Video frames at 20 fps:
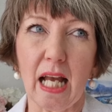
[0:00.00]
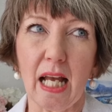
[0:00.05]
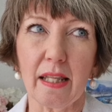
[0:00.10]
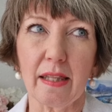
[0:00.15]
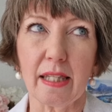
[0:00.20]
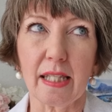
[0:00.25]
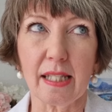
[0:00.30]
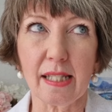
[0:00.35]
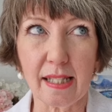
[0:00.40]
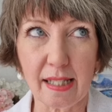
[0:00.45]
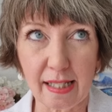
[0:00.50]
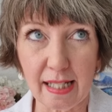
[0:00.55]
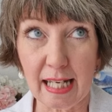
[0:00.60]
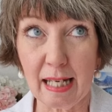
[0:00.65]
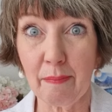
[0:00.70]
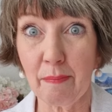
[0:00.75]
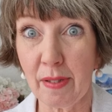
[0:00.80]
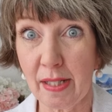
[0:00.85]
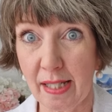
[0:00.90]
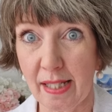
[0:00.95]
at the
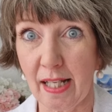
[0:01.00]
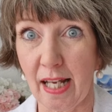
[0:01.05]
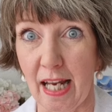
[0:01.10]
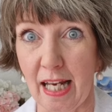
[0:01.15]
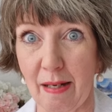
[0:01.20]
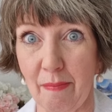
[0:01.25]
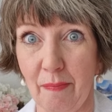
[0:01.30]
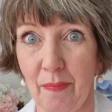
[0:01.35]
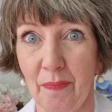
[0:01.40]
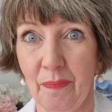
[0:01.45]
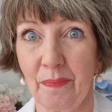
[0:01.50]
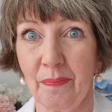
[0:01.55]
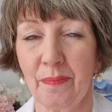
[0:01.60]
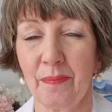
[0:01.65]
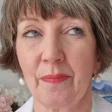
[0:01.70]
same time,